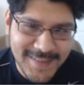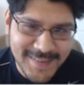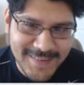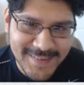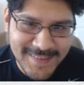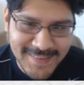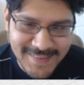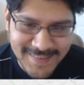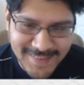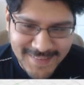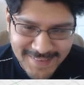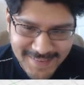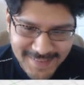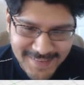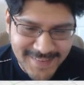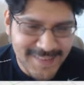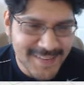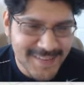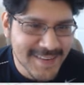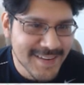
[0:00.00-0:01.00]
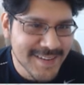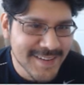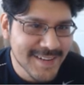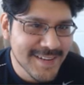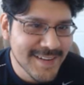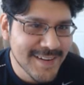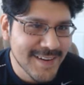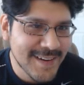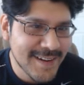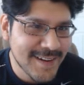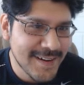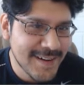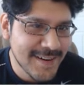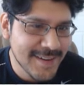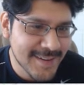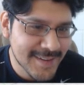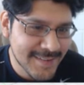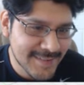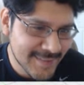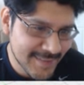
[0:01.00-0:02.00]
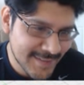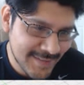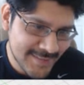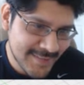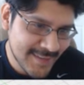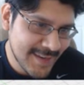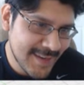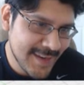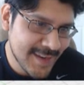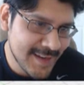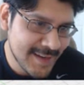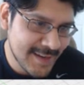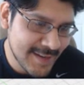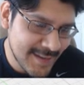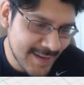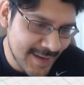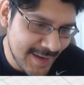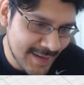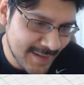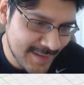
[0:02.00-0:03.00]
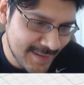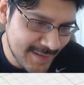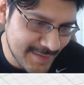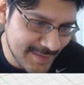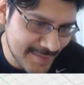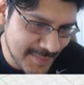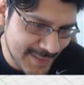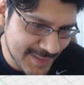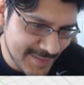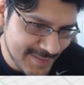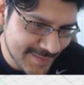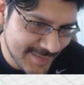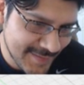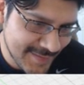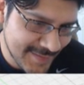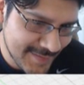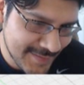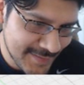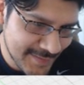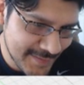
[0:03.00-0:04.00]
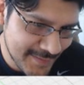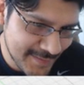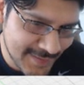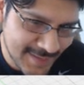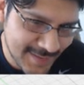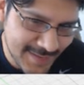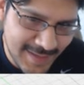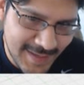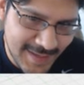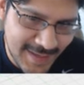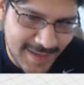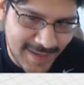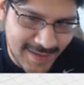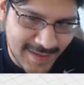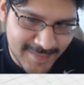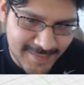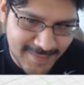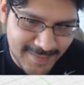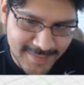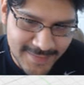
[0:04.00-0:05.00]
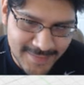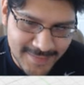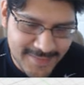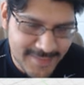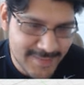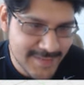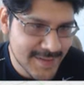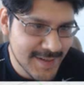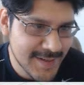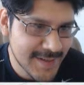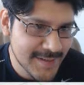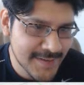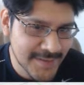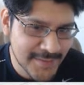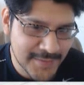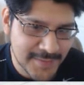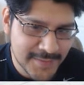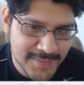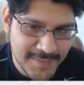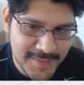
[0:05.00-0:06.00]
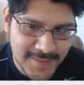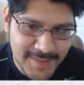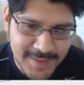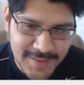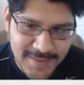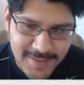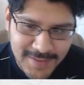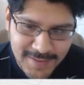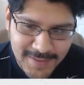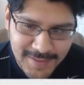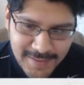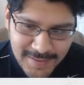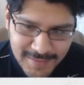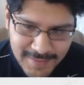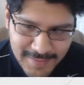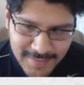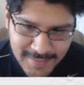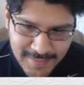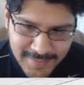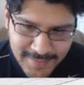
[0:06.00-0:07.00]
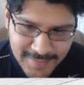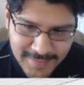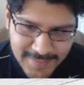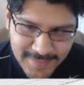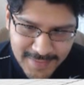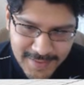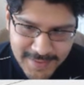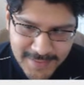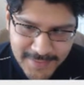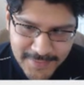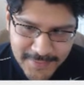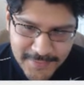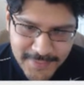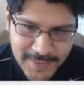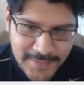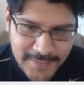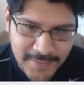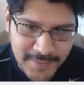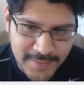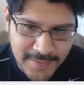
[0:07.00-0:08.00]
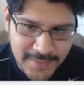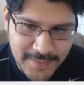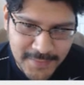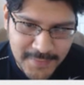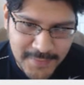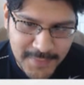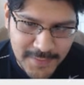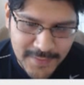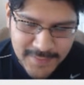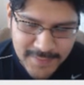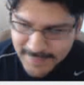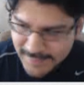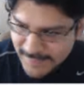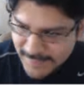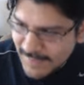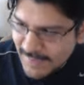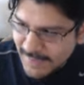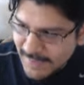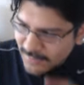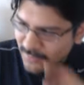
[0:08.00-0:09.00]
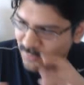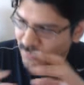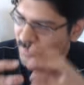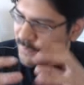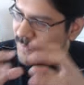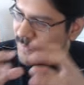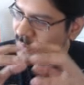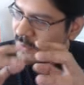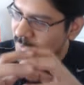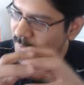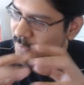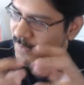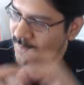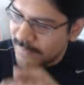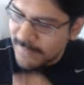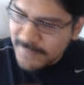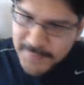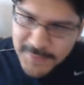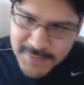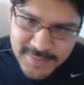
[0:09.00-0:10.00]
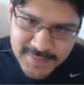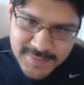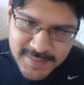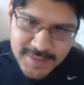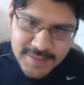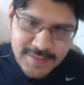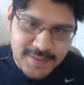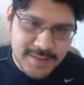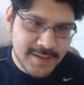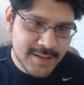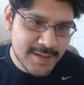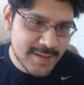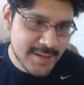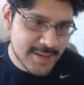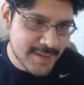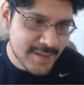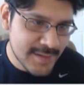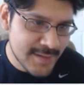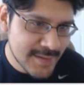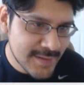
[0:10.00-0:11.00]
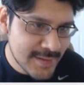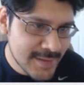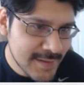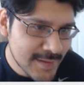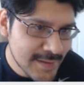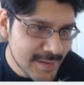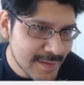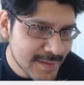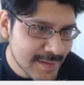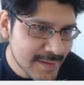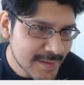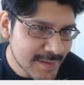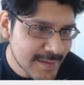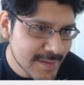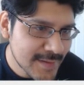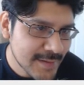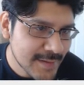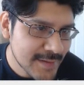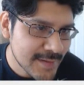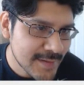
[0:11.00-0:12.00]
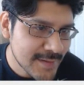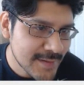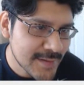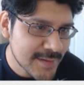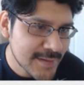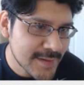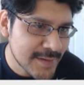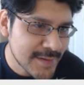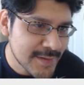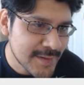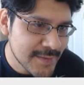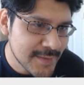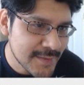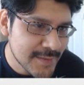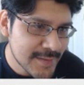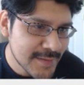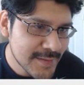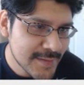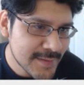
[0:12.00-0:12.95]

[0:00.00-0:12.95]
this is. uh, cause, cause again, I didn't add any dimensions to the case. They're just kind of this just kind of fits all the components. Just kind of group the components as much as I could, and you know,